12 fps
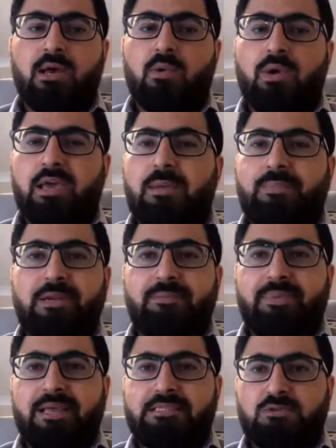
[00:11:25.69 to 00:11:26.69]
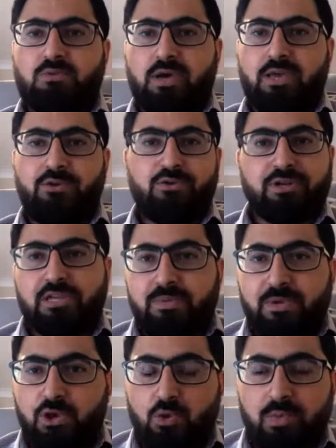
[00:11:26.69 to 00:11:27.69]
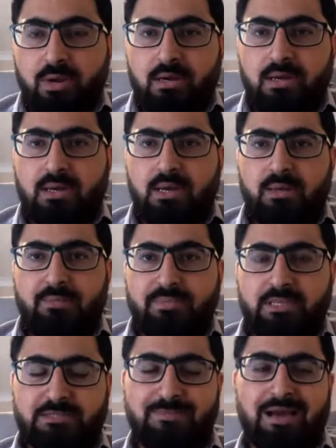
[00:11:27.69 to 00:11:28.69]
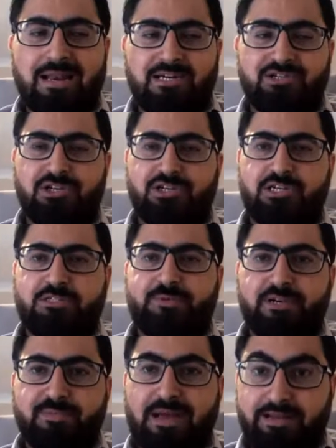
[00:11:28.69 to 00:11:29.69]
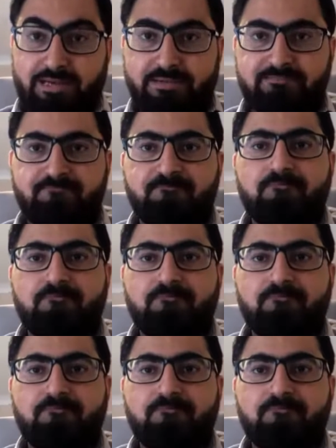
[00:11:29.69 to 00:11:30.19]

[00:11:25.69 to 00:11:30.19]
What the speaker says: We were kept in places where you don't keep human. The smuggler treated us pretty badly.